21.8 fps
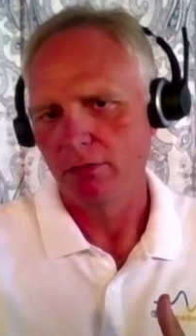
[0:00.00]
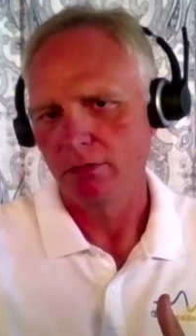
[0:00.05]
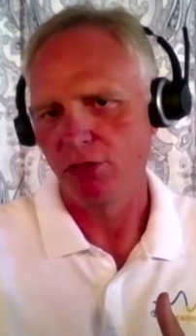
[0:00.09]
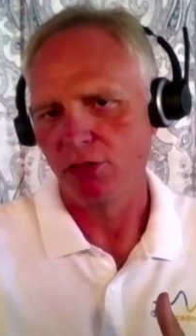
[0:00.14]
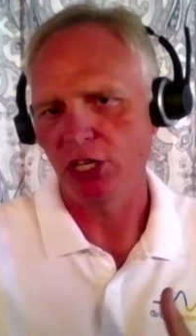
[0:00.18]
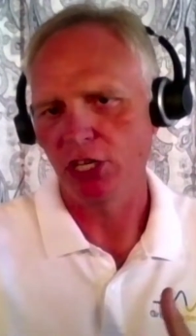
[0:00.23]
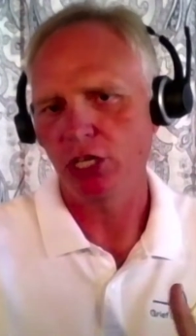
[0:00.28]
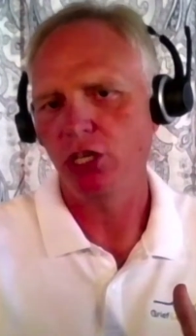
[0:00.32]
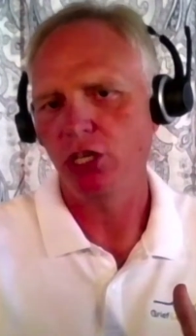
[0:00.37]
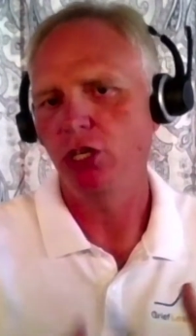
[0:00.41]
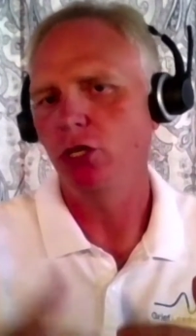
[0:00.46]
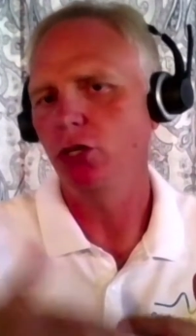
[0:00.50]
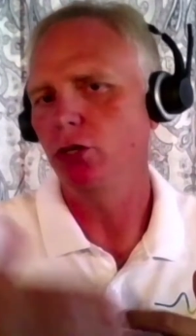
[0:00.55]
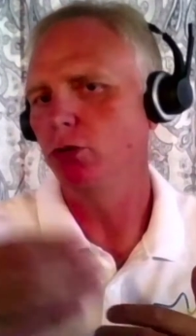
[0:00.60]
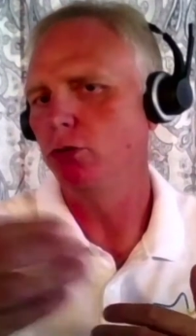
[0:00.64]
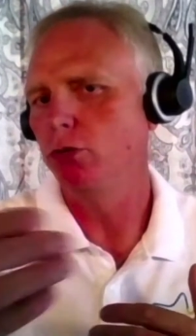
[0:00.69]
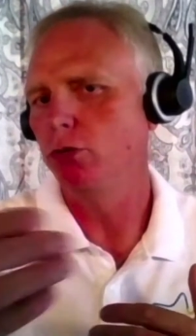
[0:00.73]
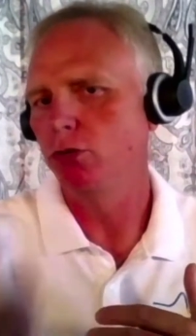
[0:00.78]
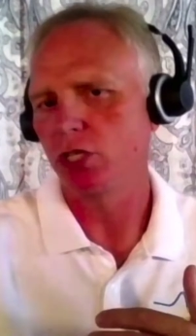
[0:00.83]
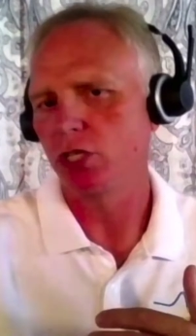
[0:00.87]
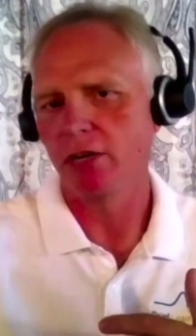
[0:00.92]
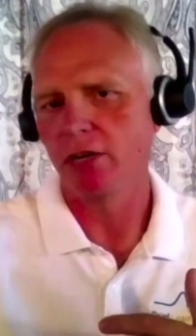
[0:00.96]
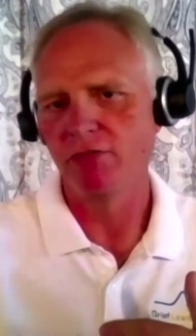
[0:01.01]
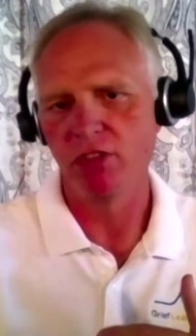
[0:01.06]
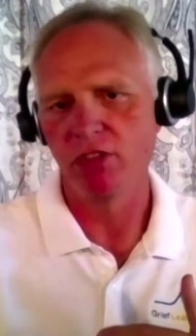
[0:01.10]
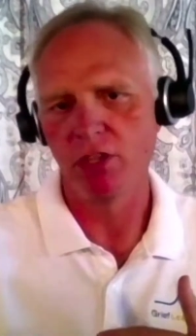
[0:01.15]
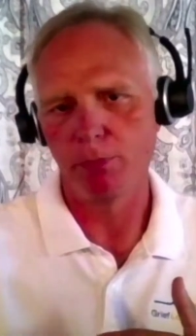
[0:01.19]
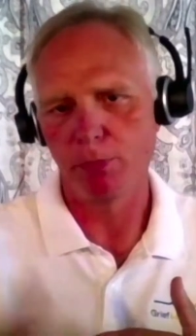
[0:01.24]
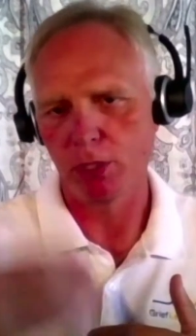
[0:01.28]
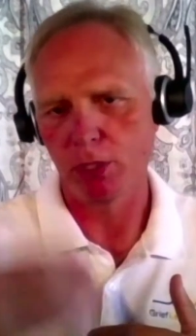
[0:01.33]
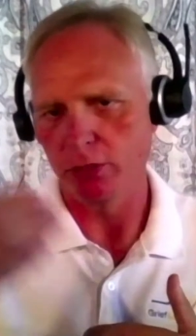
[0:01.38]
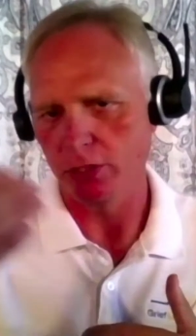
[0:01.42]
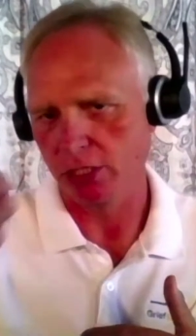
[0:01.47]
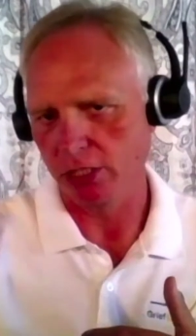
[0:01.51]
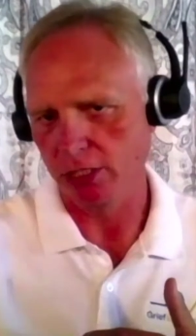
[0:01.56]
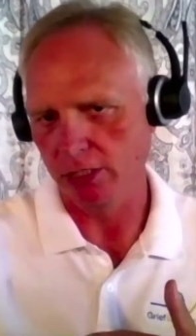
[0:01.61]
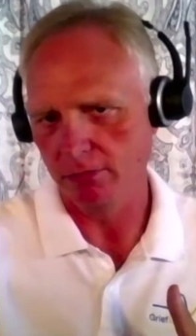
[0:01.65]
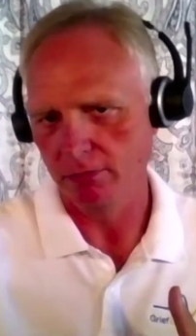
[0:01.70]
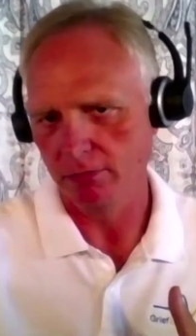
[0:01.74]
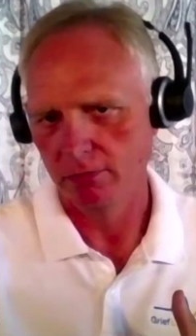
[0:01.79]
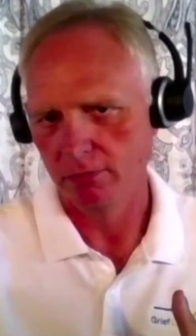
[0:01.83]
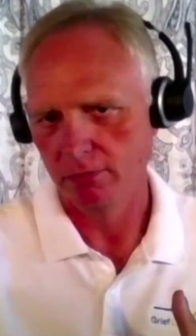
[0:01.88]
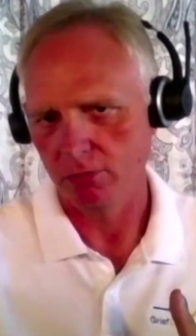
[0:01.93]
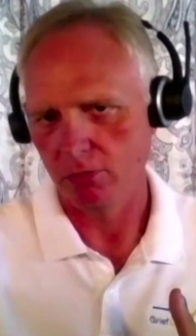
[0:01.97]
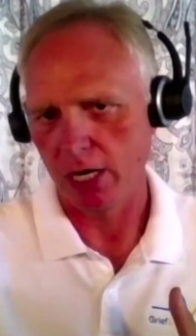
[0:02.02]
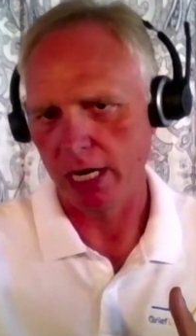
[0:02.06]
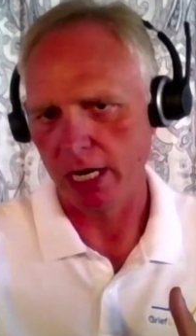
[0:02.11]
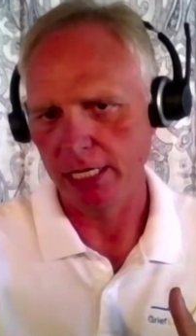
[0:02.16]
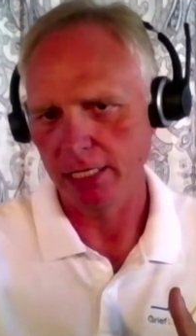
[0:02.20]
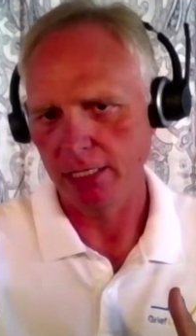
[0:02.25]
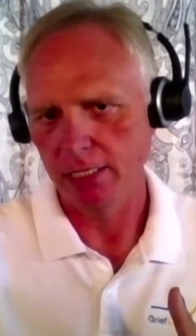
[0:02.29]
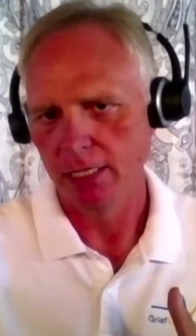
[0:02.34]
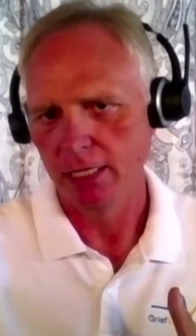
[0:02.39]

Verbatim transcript: the cues of the person, right?